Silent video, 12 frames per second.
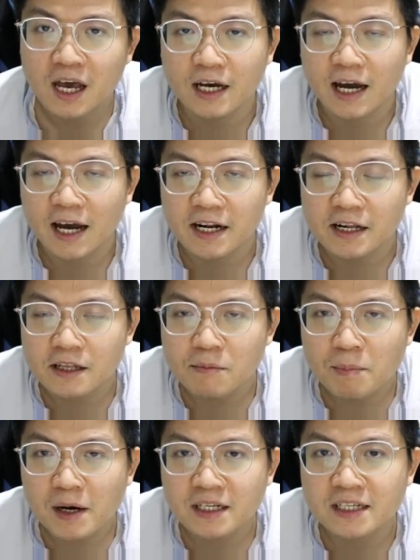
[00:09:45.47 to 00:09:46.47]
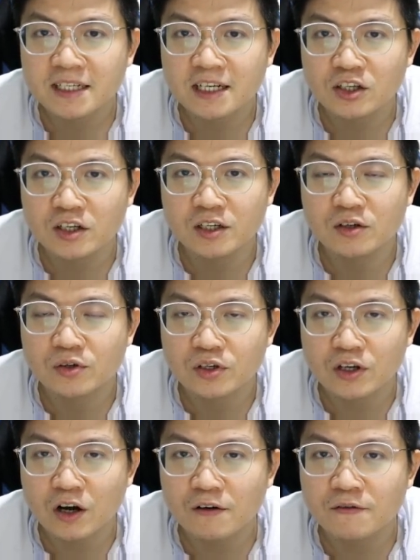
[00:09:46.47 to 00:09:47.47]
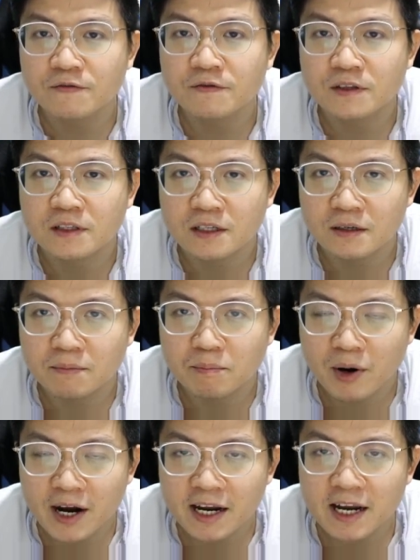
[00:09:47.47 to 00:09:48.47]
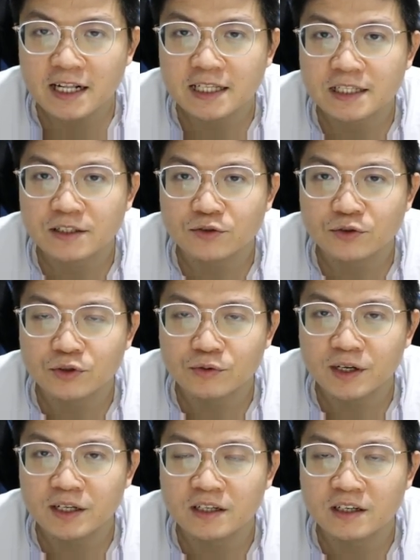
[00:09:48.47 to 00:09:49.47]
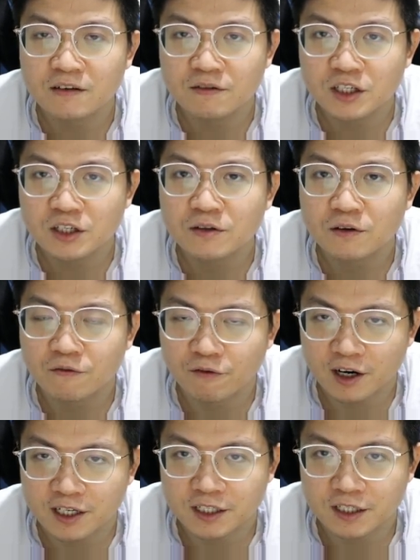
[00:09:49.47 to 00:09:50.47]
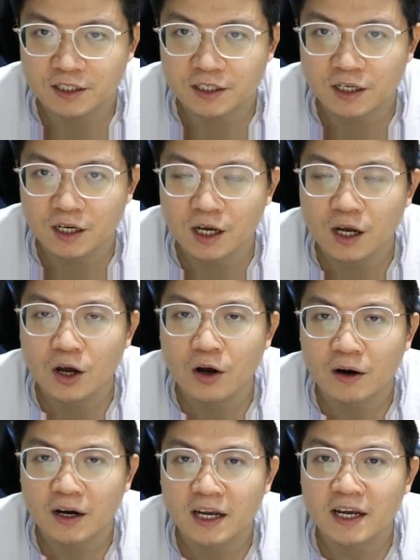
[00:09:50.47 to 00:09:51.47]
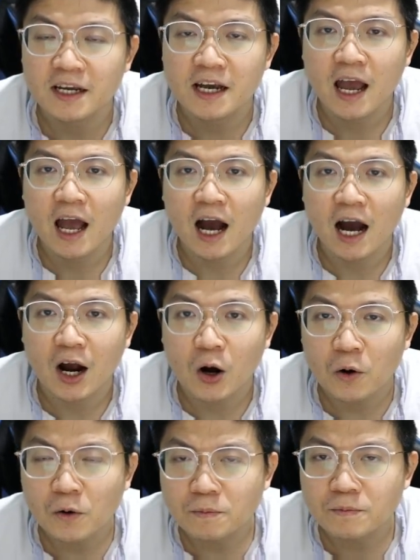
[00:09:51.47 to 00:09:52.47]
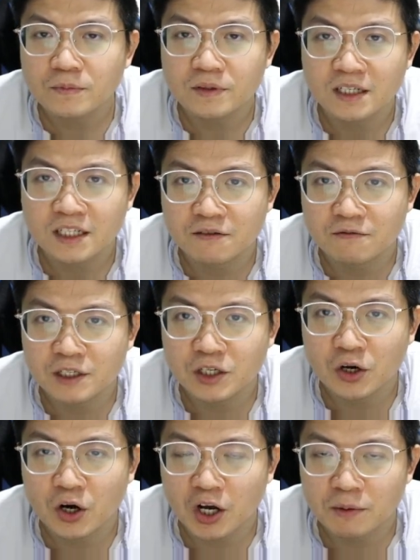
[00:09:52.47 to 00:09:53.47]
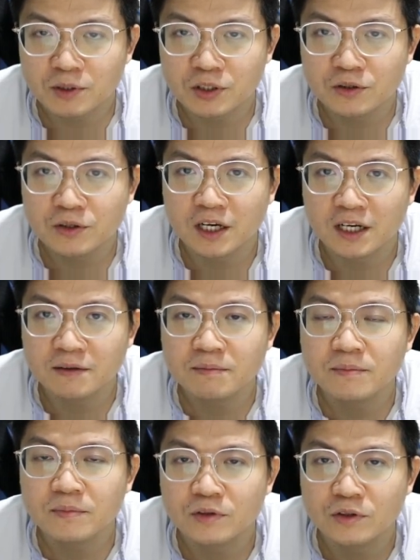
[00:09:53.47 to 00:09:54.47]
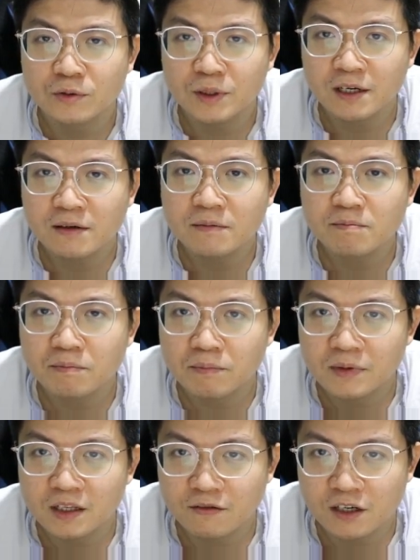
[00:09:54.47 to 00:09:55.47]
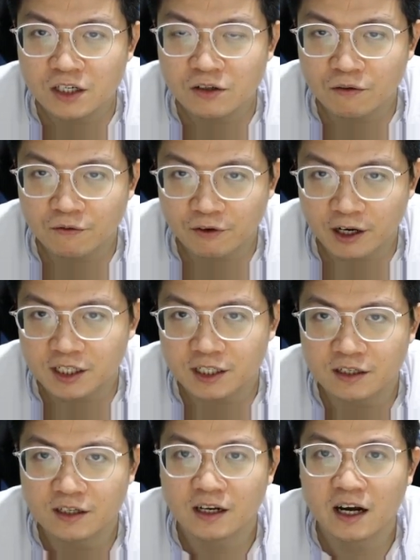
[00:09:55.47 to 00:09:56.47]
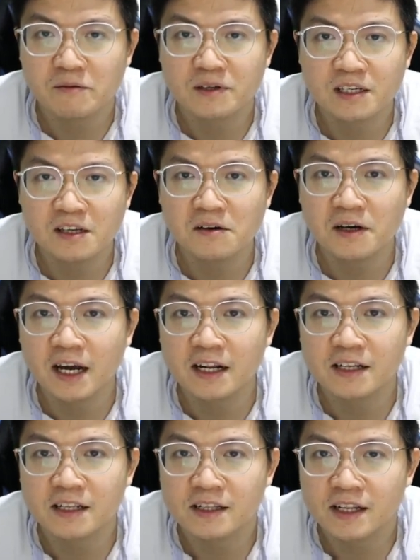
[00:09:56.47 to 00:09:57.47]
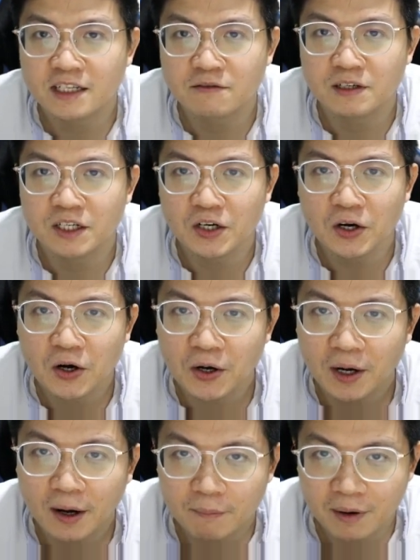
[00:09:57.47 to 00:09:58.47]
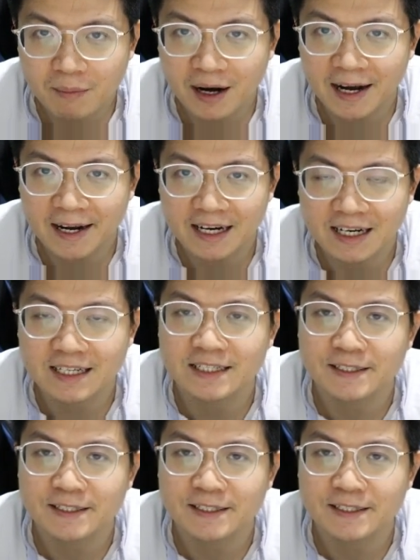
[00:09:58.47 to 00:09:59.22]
And the third part is actually you solve the bracket during the division of fraction. Okay, I hope this video helps you in doing division of fraction. I will see you again in the next video. Bye bye.